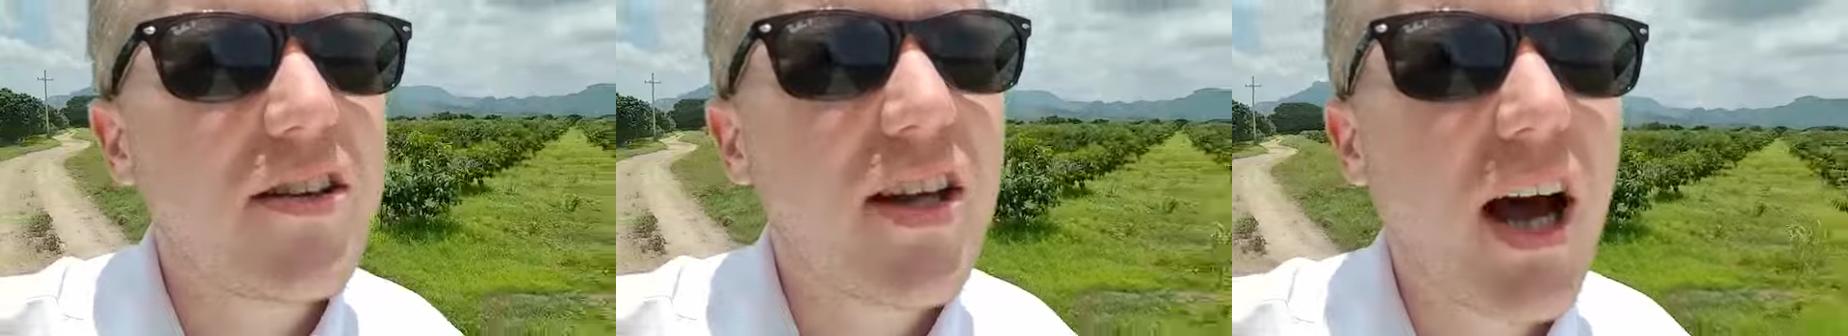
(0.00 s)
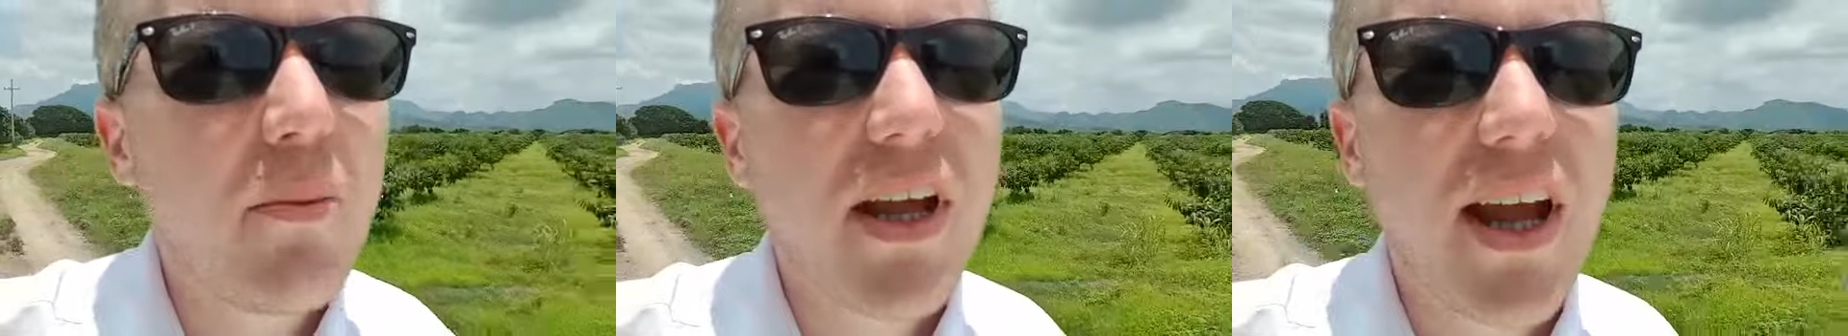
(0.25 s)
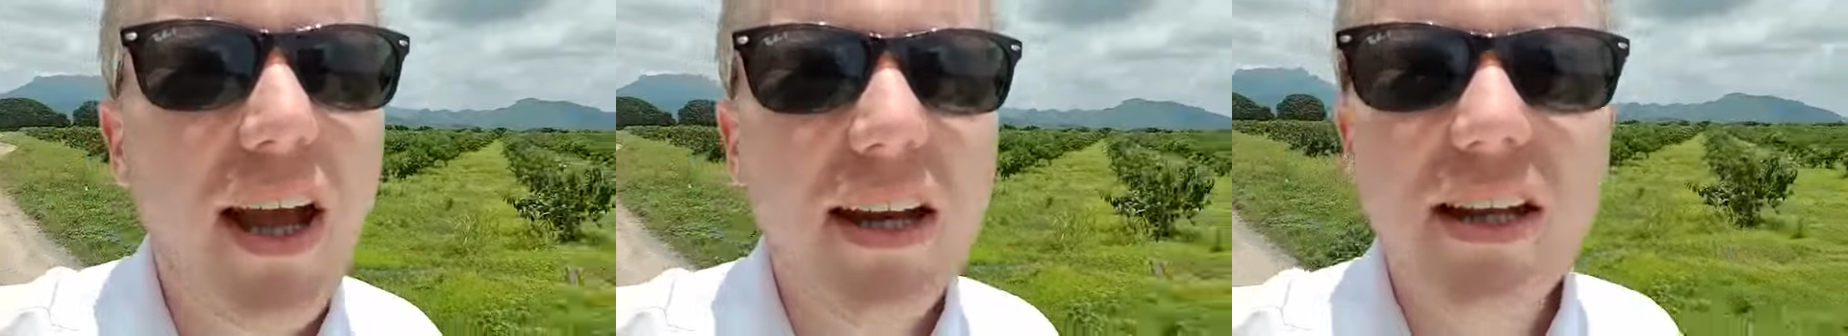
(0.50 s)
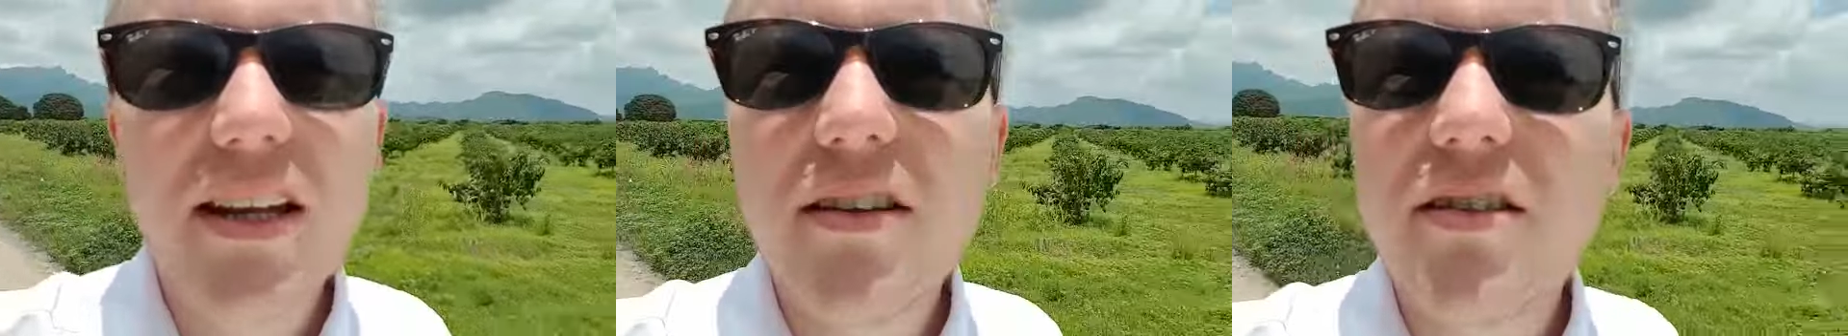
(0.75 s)
Tommy
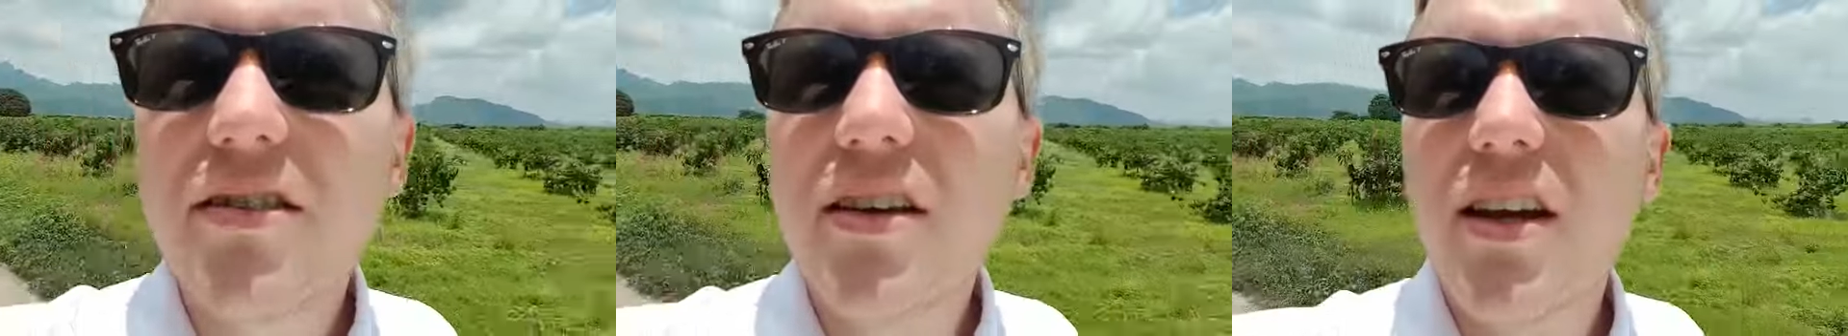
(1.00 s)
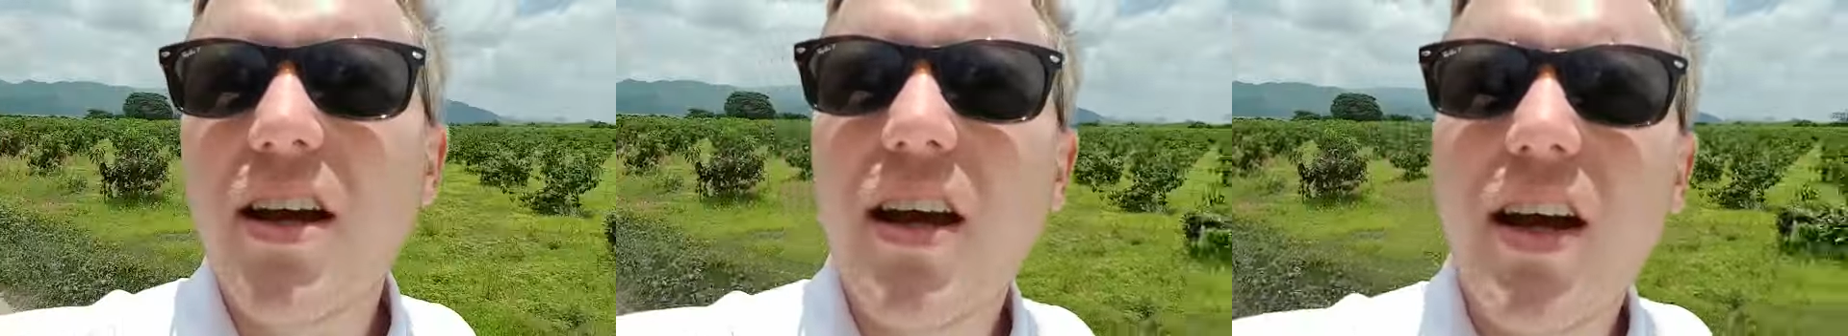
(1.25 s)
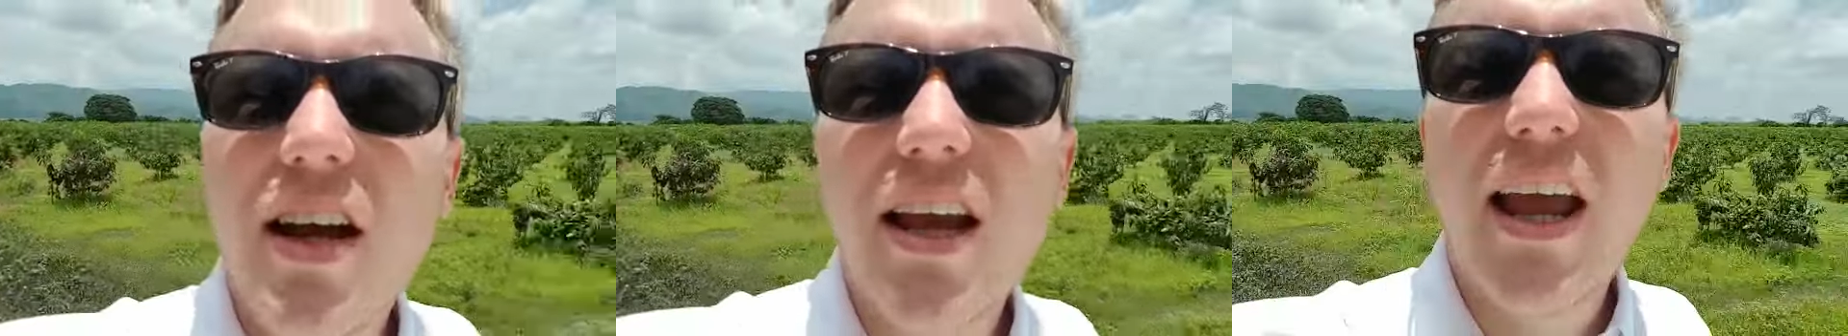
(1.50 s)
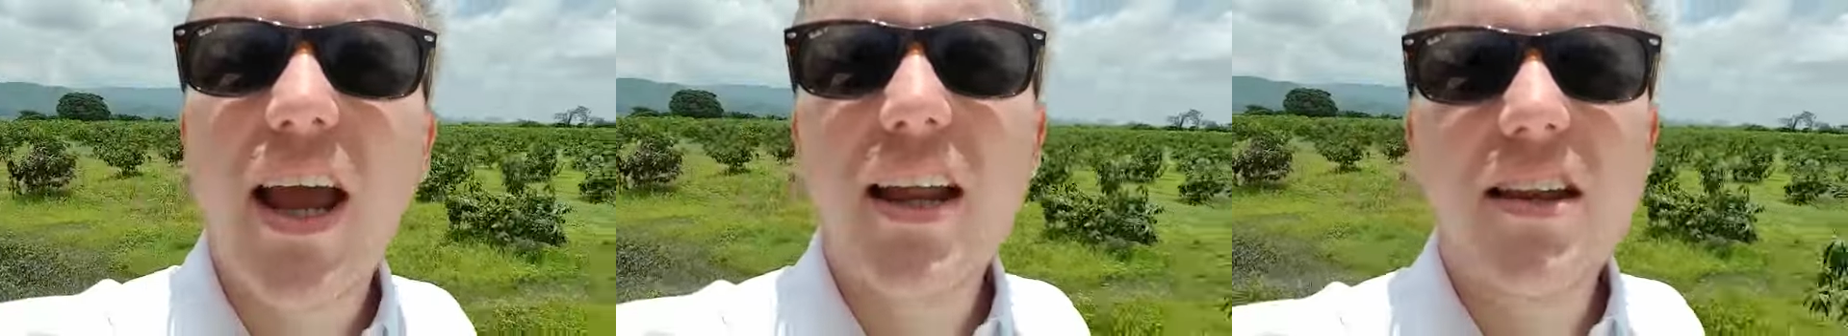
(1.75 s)
Atkins,
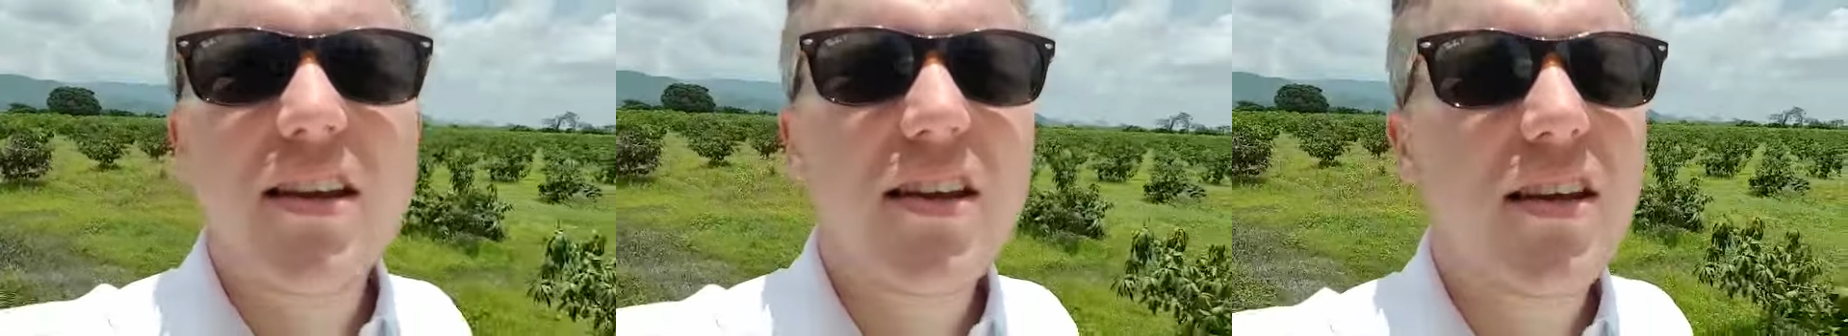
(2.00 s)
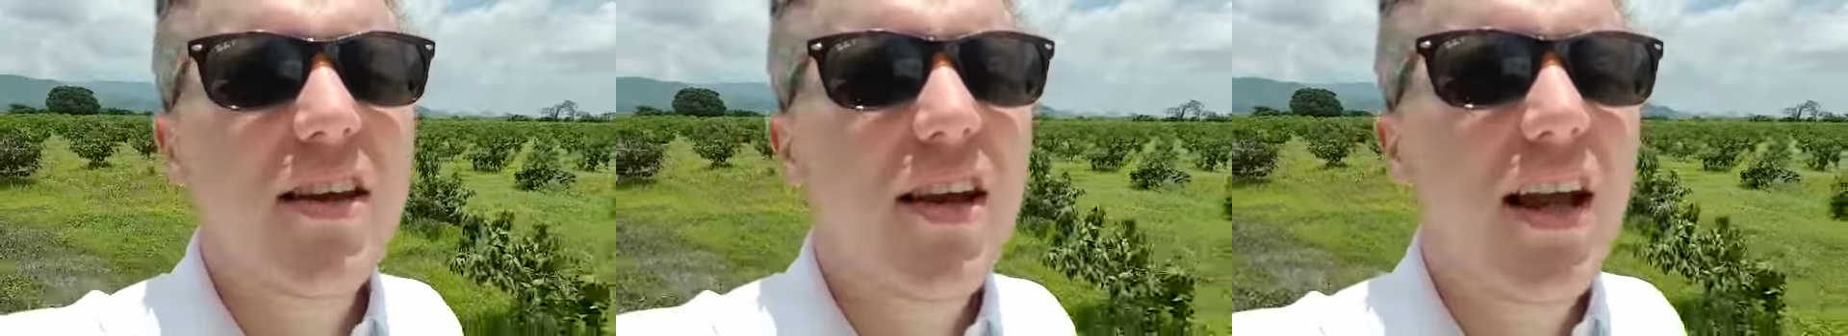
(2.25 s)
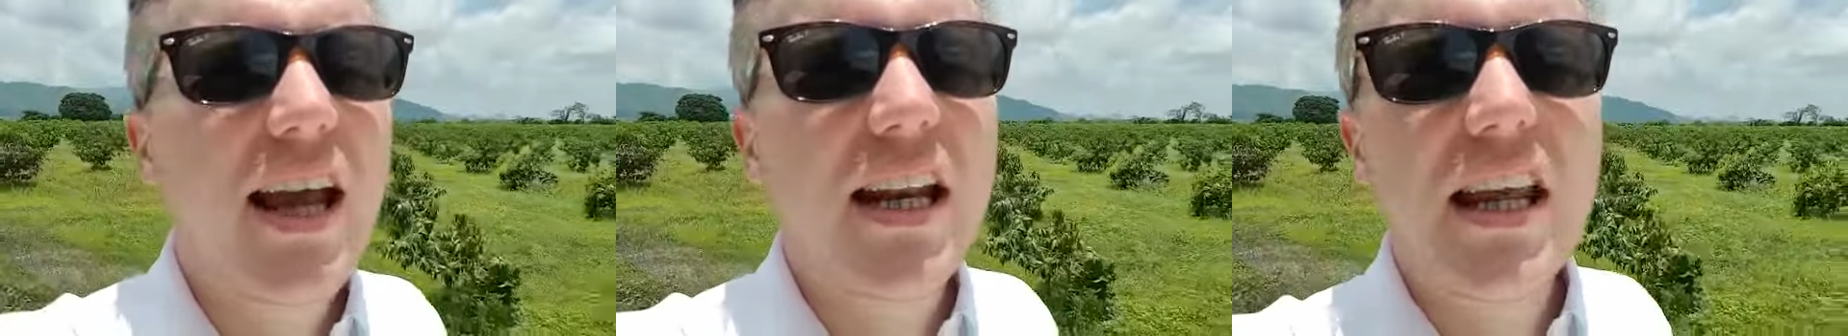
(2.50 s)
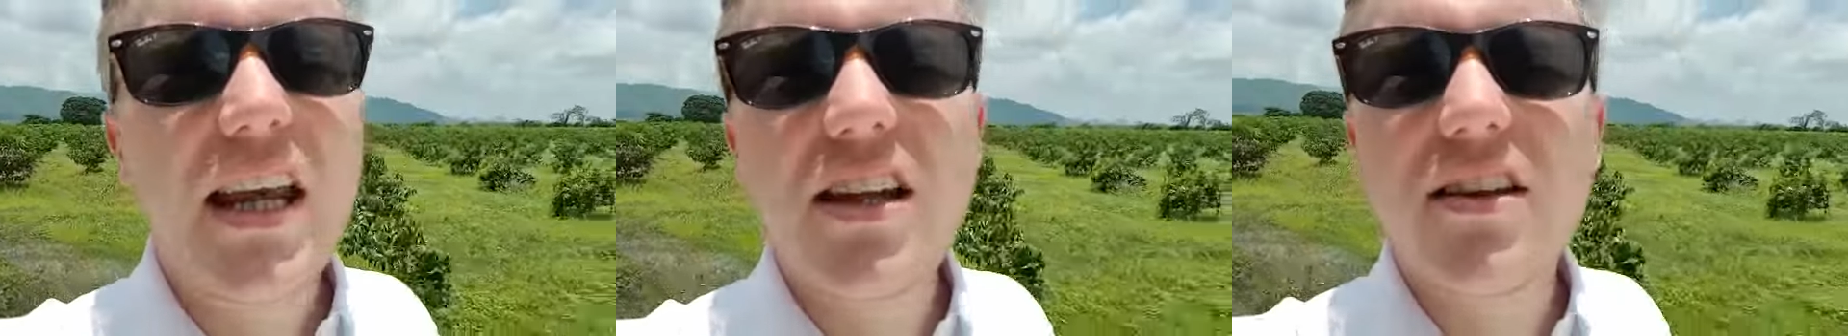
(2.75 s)
Kent,
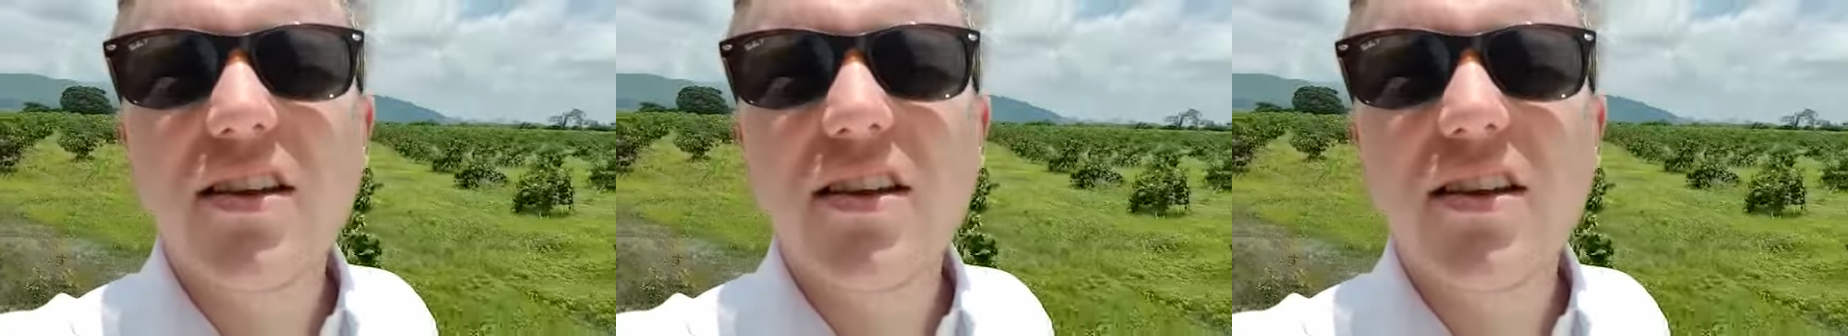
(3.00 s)
and Keitt.